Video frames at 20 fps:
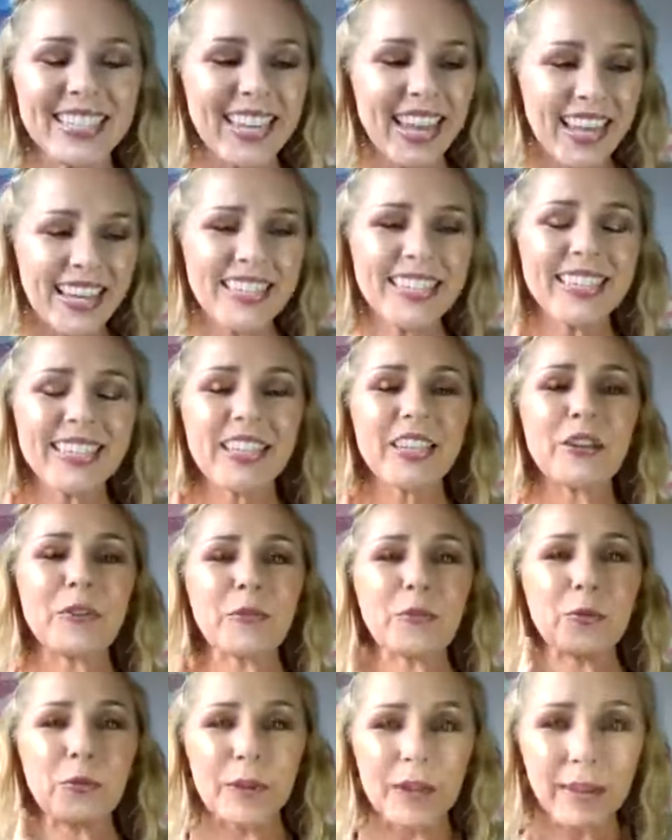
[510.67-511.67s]
That is the
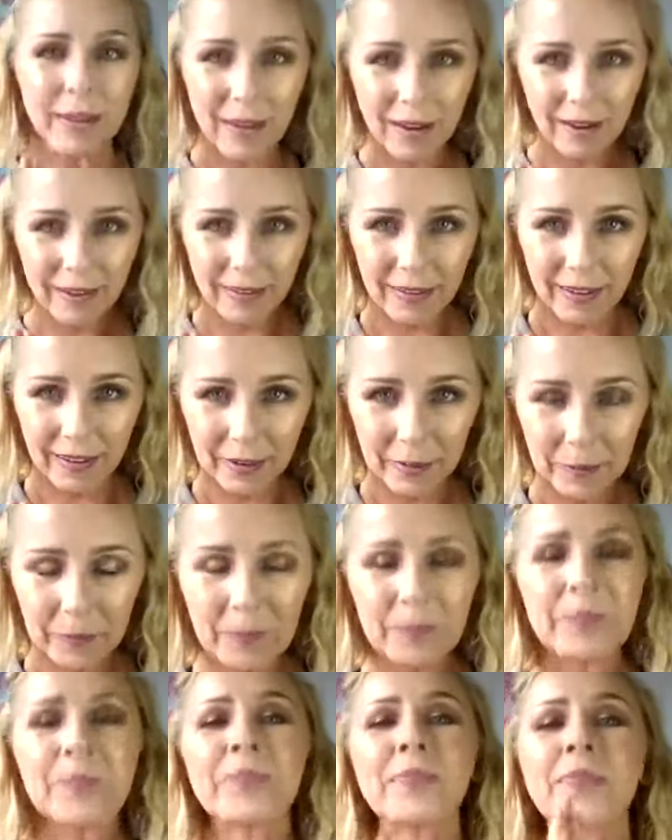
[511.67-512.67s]
Rihanna
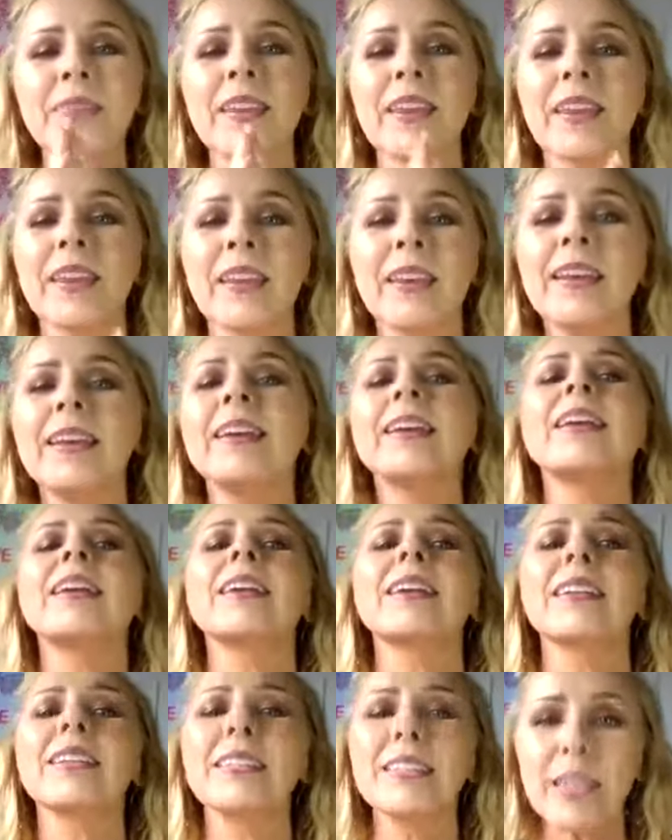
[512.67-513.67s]

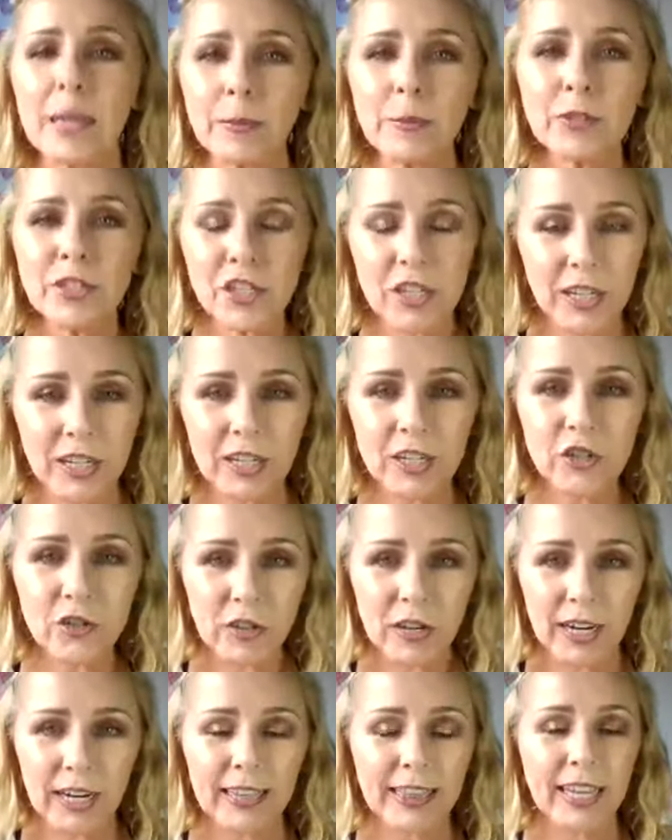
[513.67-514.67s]
double chin
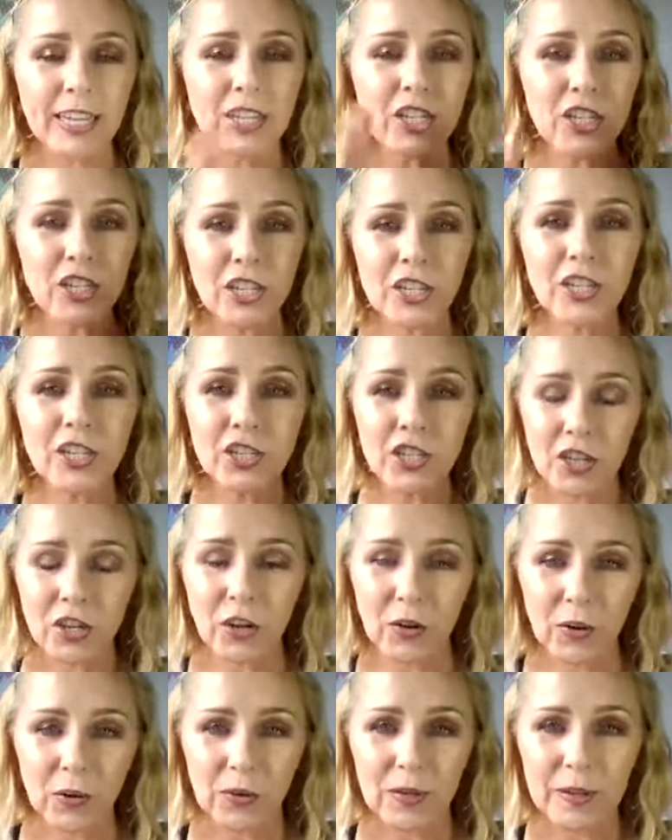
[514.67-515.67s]
trick that she
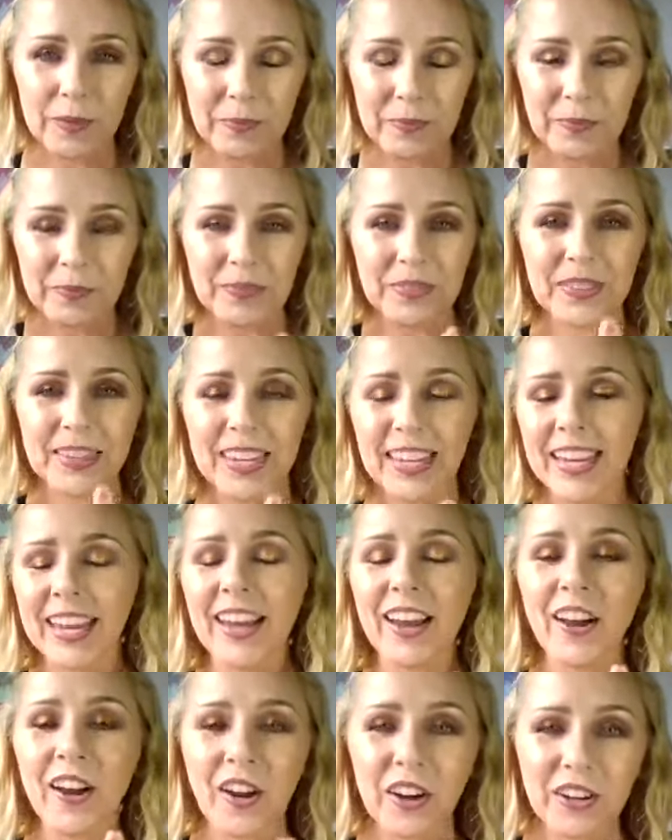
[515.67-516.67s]
showed
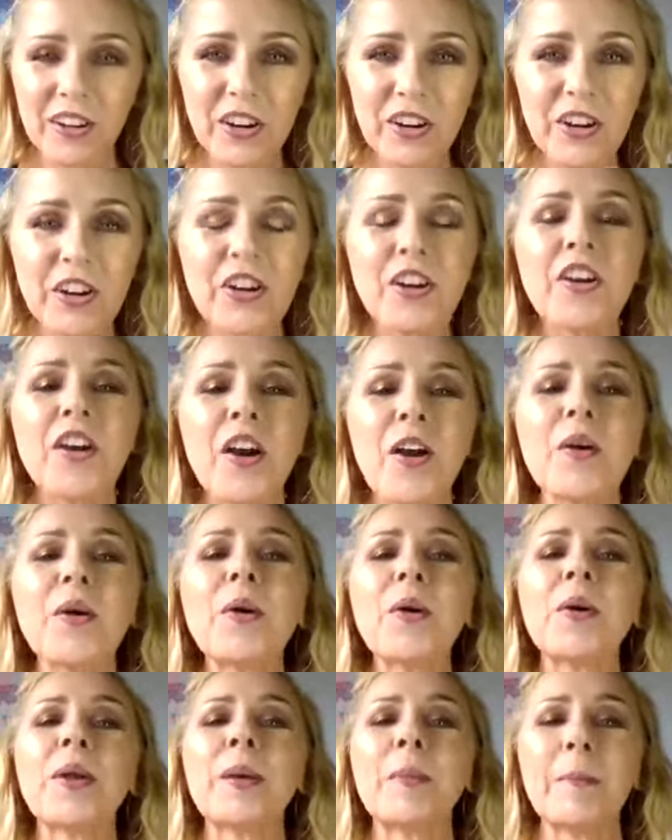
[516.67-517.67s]
on her
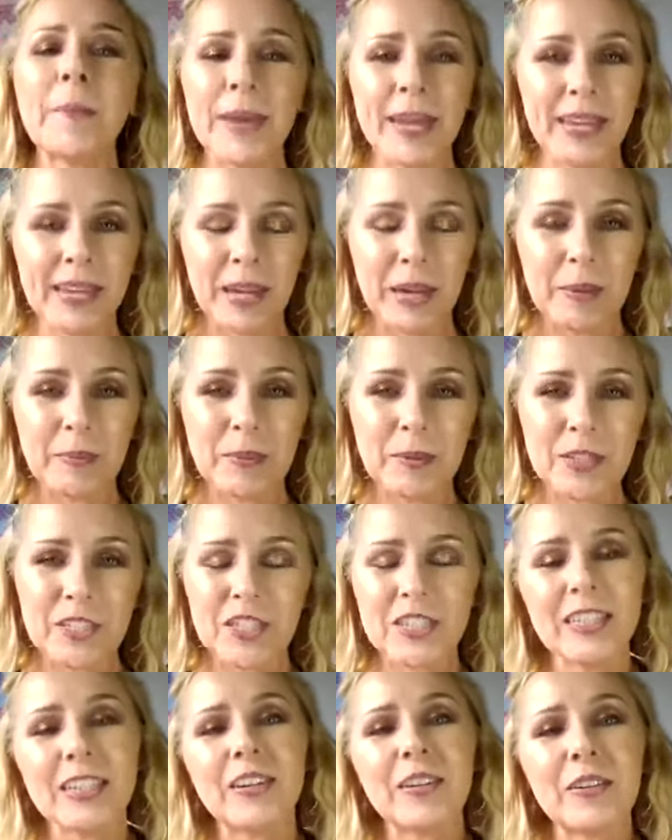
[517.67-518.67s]
own makeup when
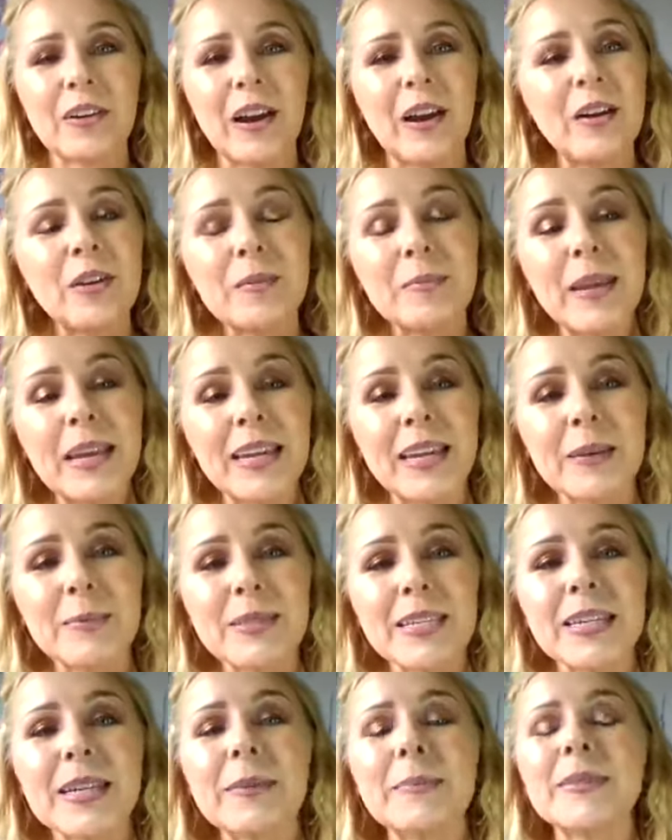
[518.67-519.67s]
she did her own makeup
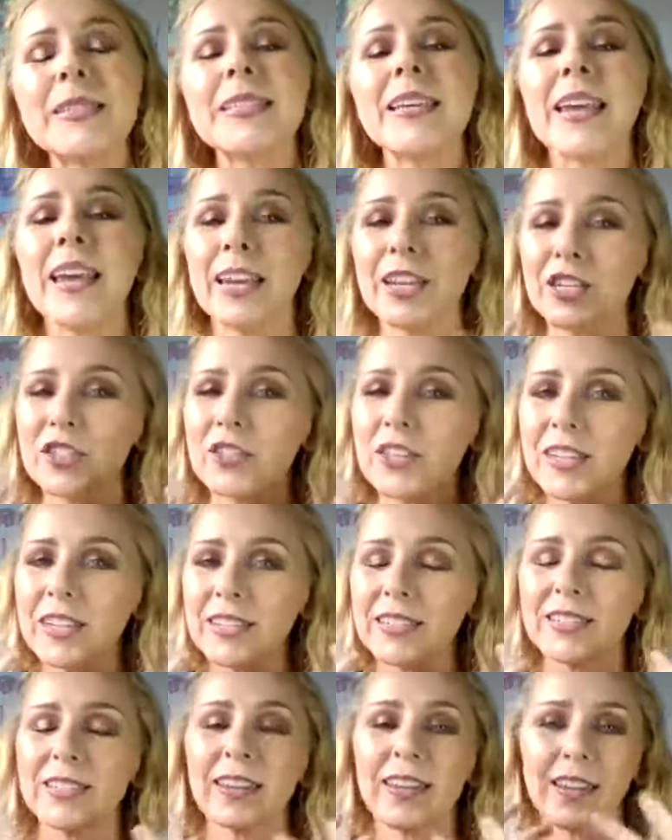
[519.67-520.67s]
tips and
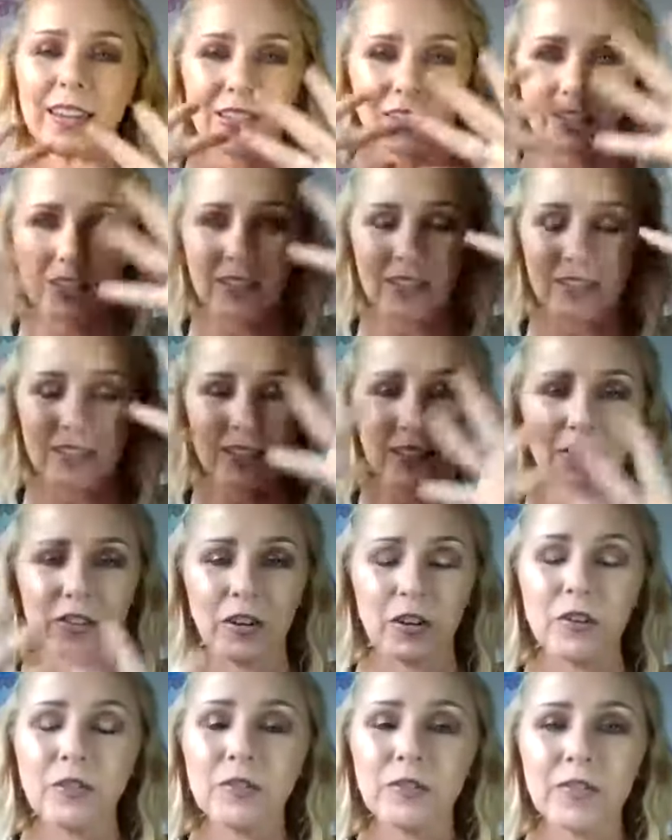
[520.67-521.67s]
tricks, and she just did her
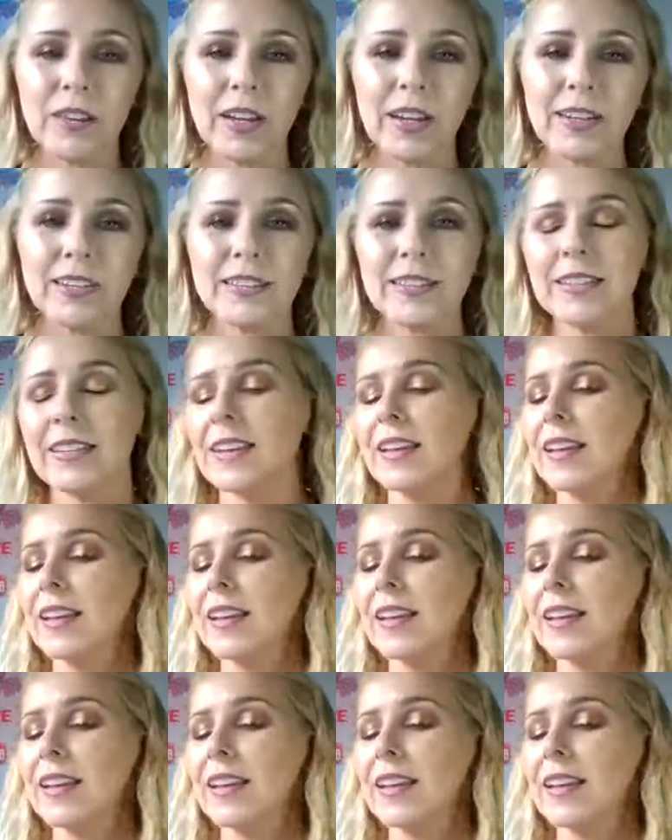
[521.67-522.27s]
own face.